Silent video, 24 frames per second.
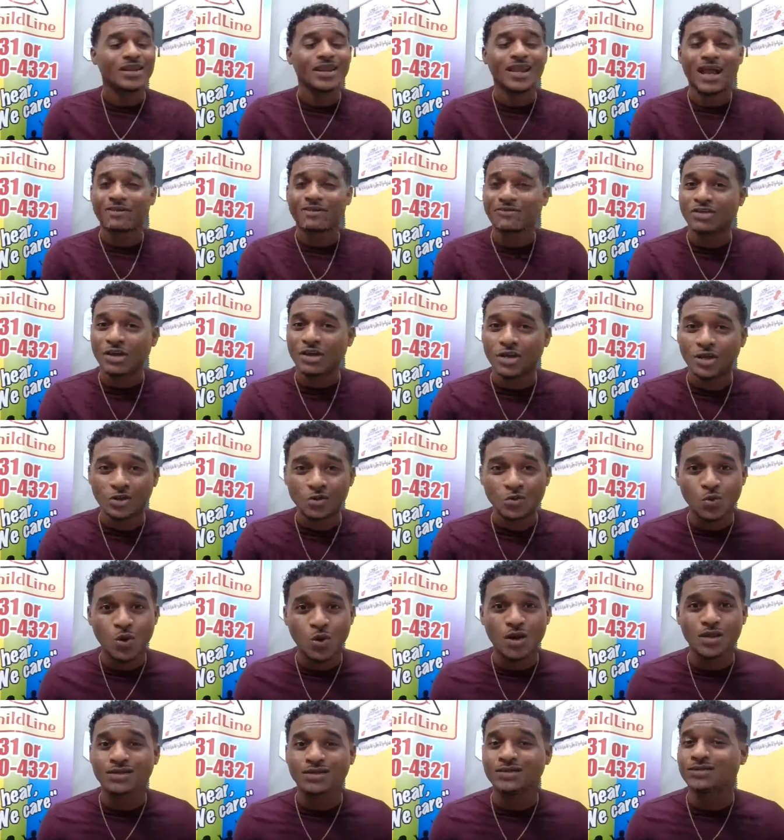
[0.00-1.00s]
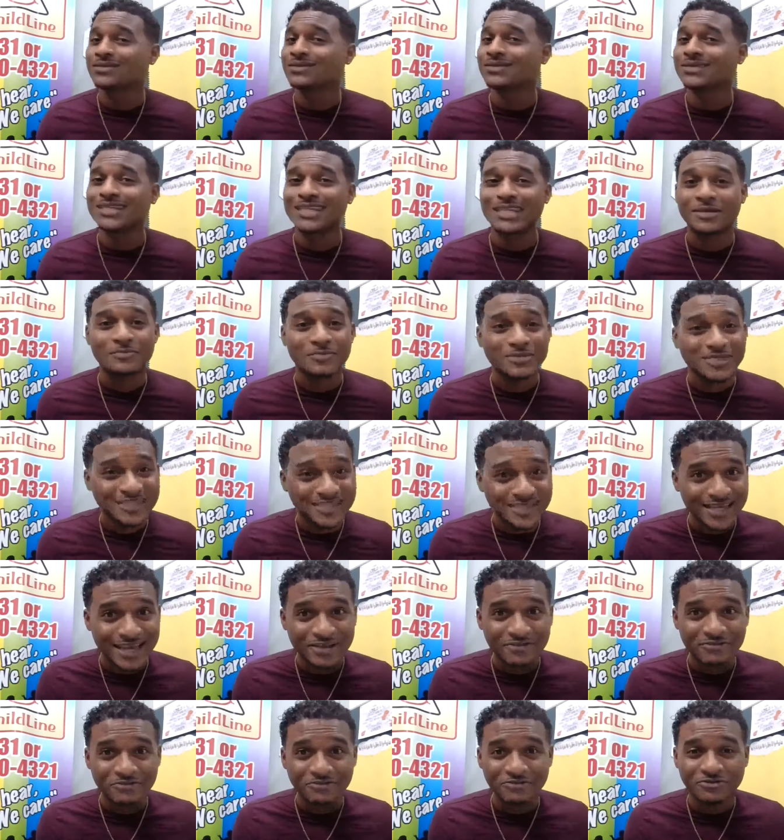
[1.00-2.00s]
Have a good one. Keep
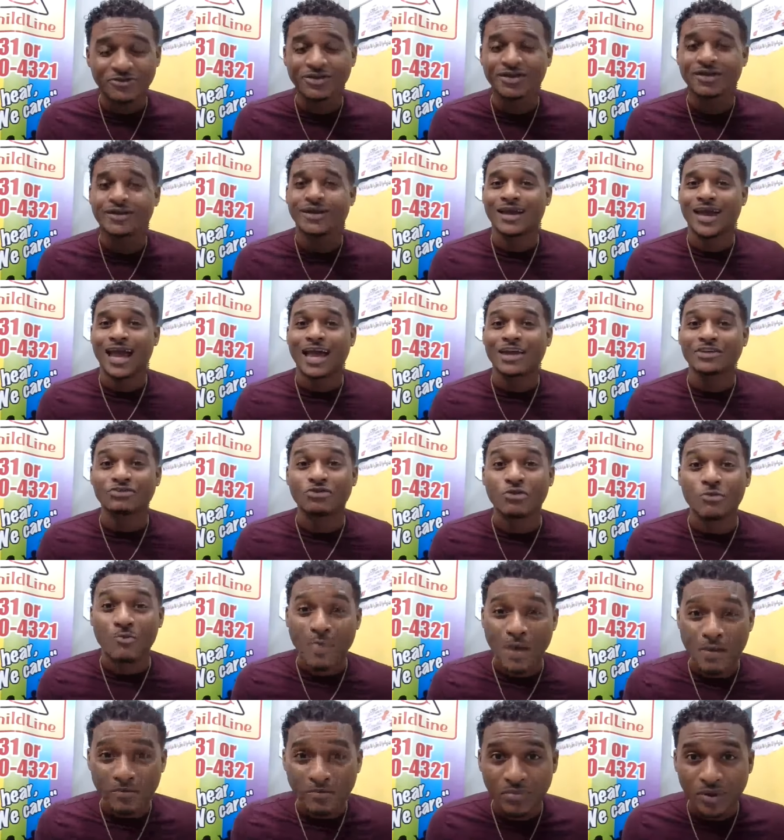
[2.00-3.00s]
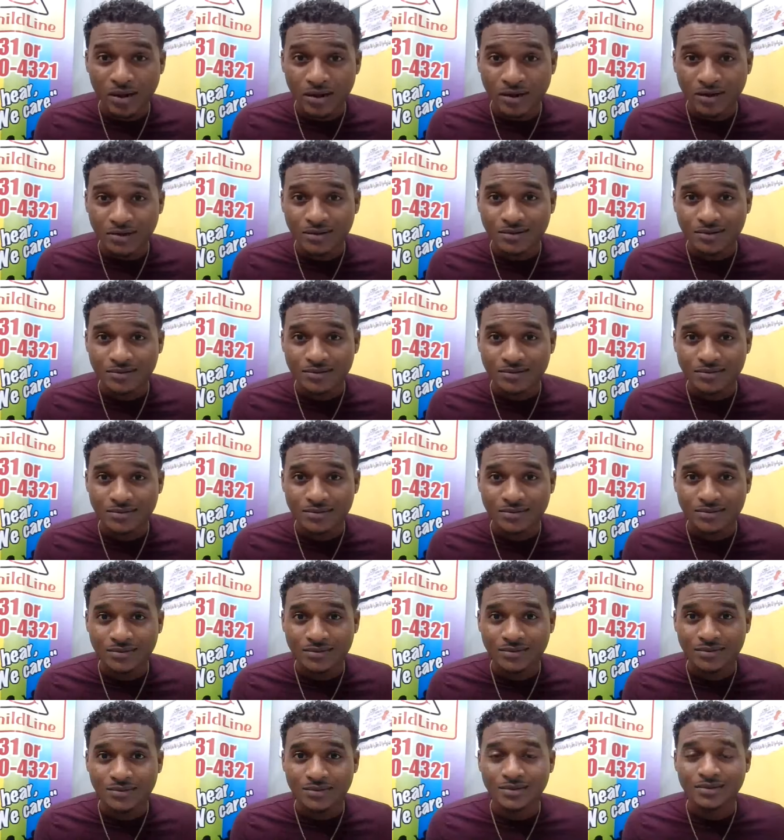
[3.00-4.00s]
safe. And remember,
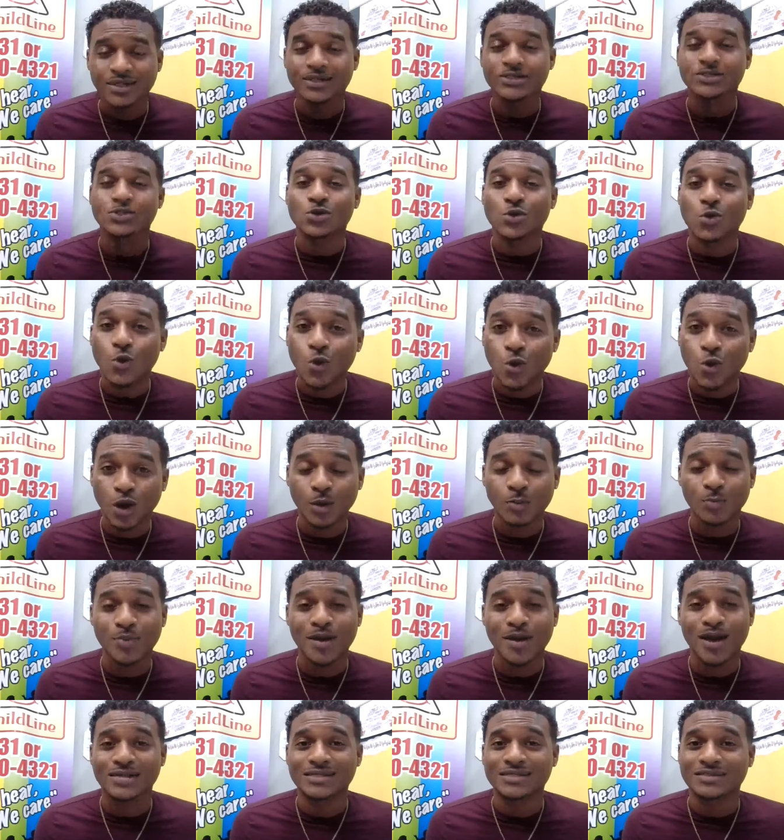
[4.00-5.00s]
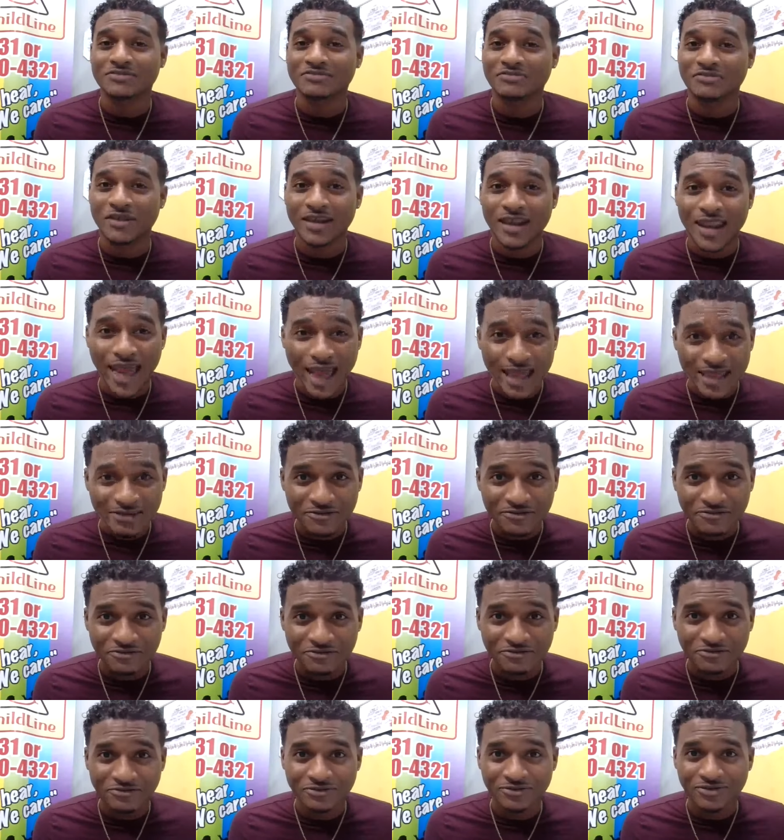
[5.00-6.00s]
it's all part of
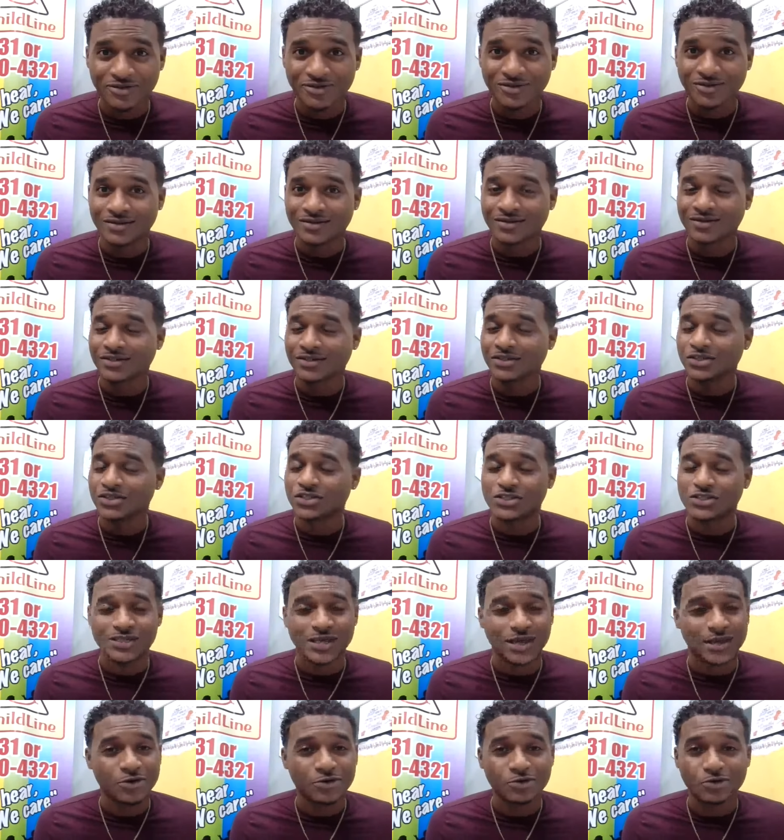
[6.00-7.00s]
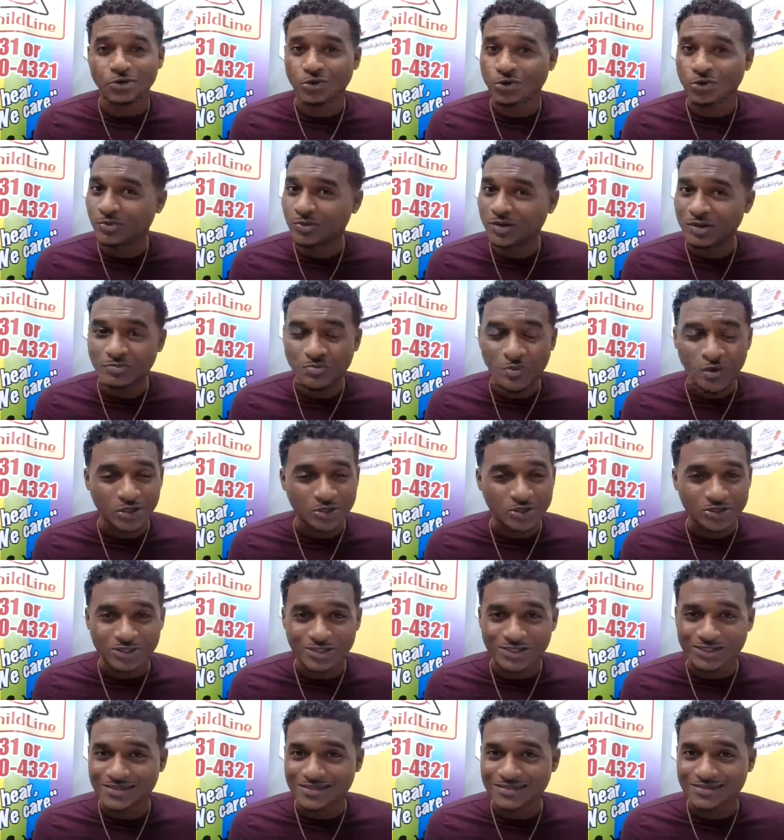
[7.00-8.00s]
life. You just got to roll with the
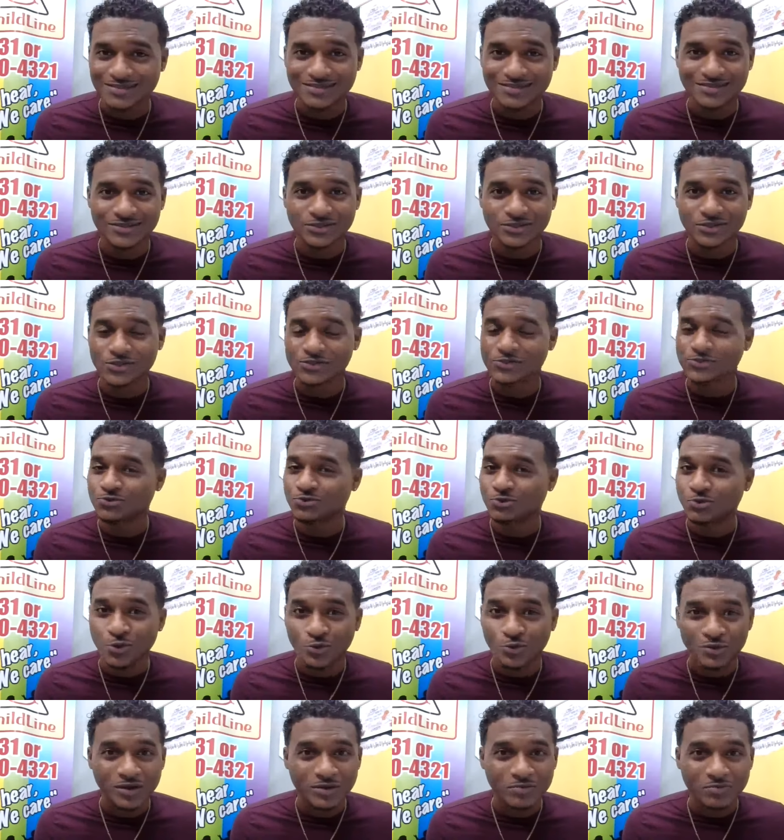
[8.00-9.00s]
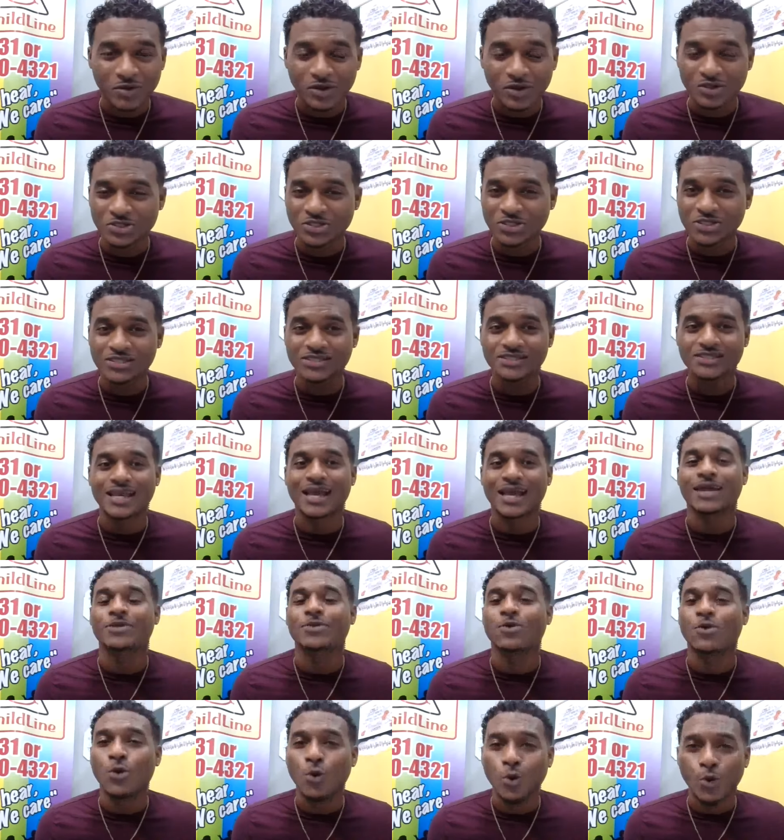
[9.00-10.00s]
punches. Just roll with the punches,
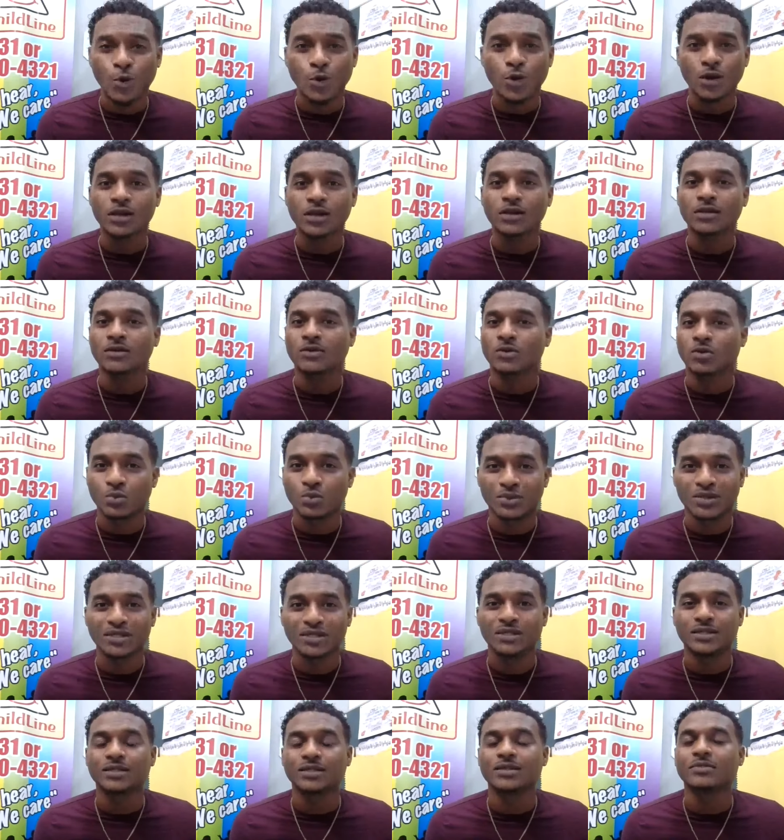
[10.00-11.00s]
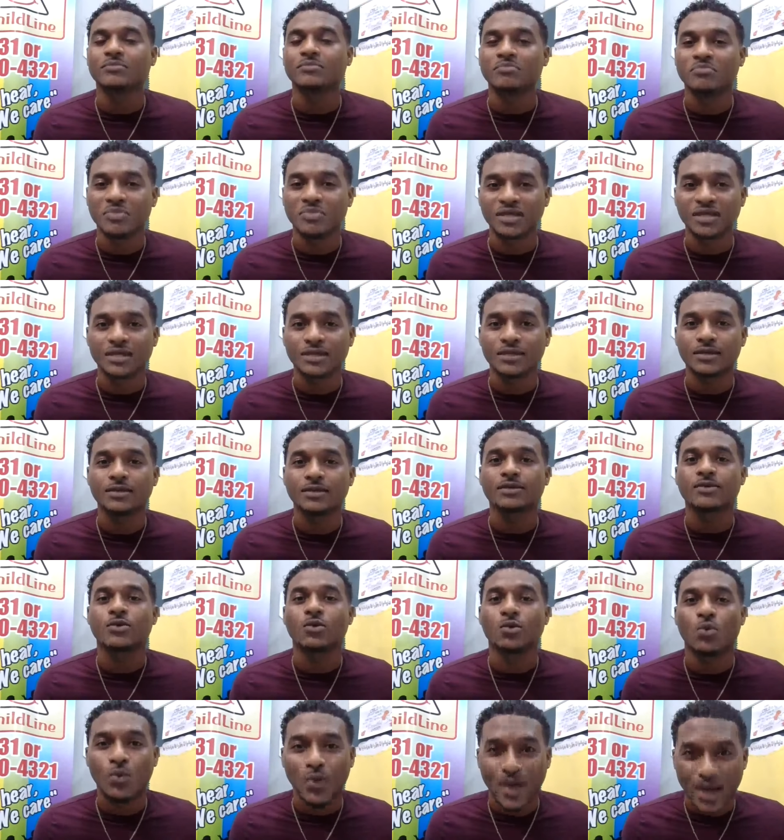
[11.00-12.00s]
and all will be
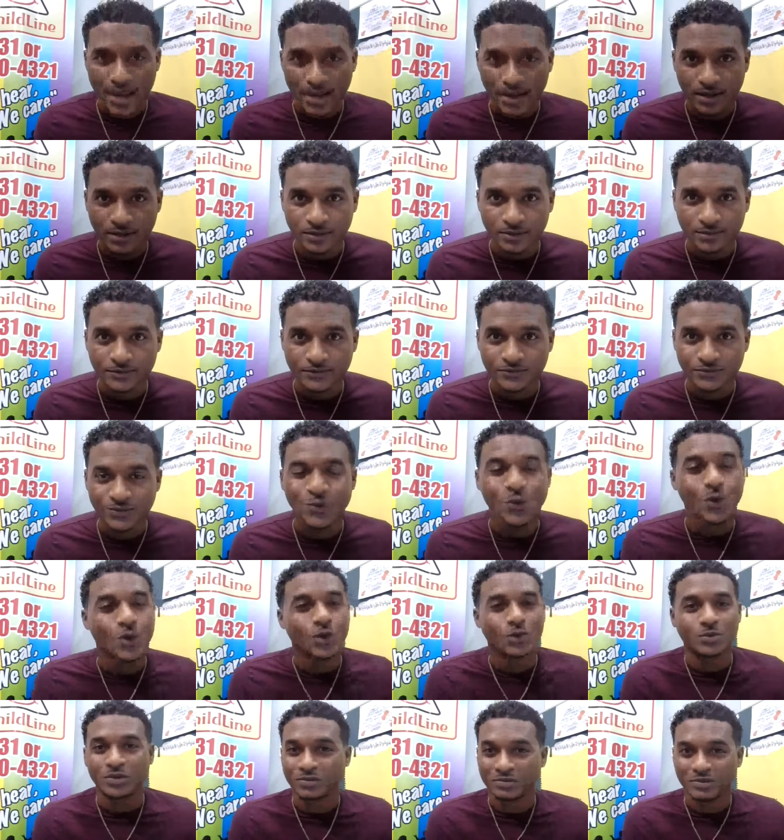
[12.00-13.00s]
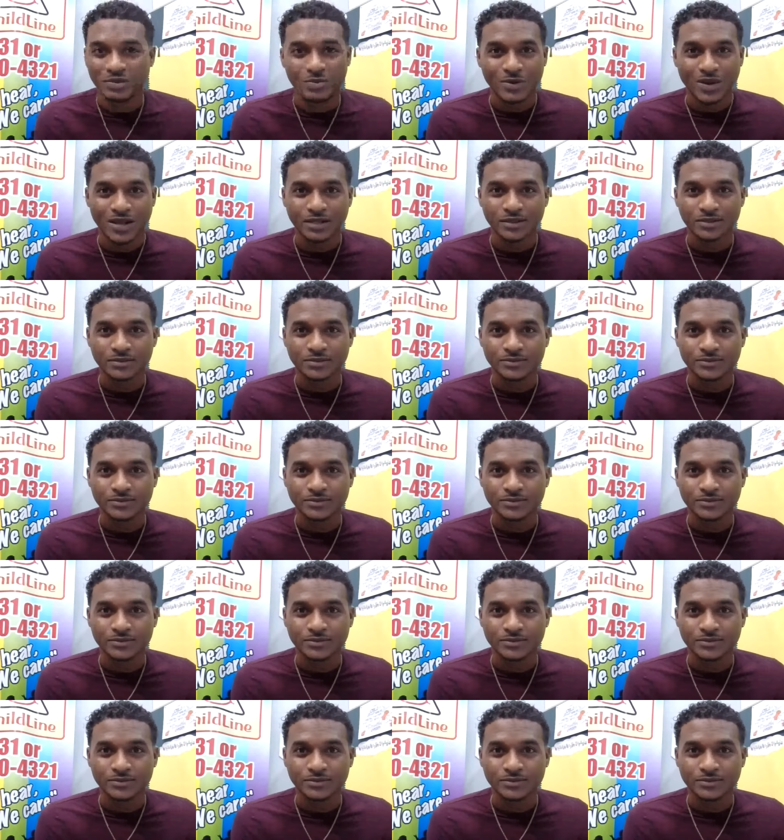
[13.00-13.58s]
well. All will be well.